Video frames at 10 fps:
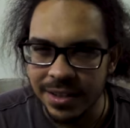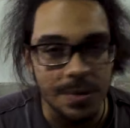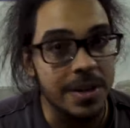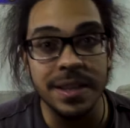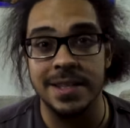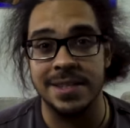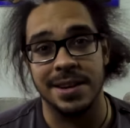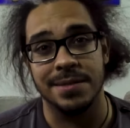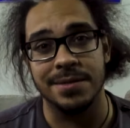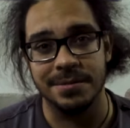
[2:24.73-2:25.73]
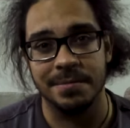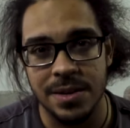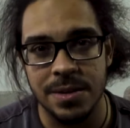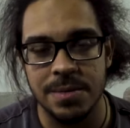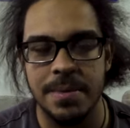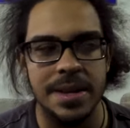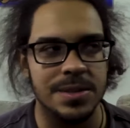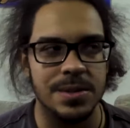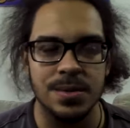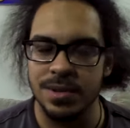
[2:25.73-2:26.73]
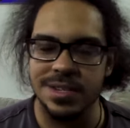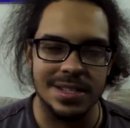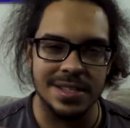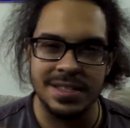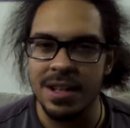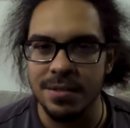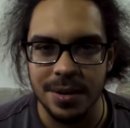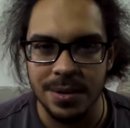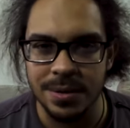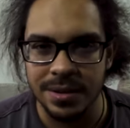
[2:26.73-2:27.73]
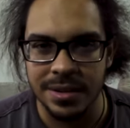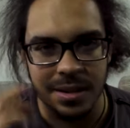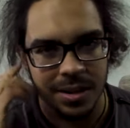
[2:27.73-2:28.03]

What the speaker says: You don't need that stuff. You can make do with just a cell phone,